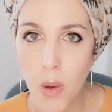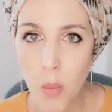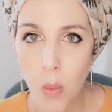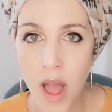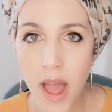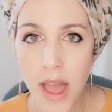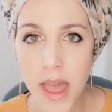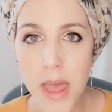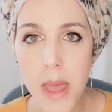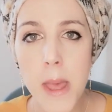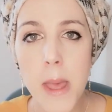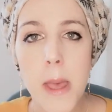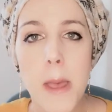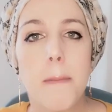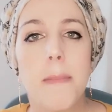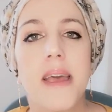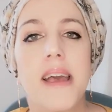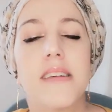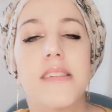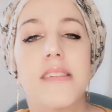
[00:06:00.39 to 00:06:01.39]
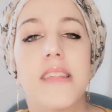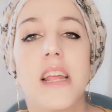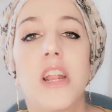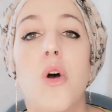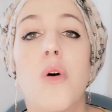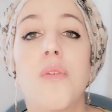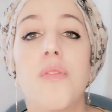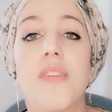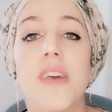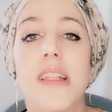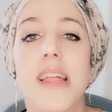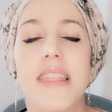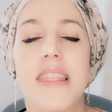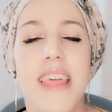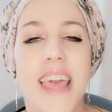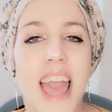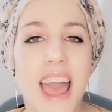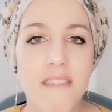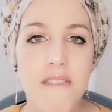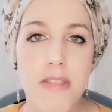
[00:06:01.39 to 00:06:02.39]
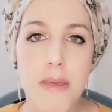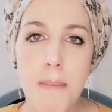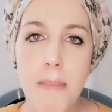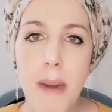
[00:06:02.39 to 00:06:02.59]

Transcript: want because they don't feel like they have the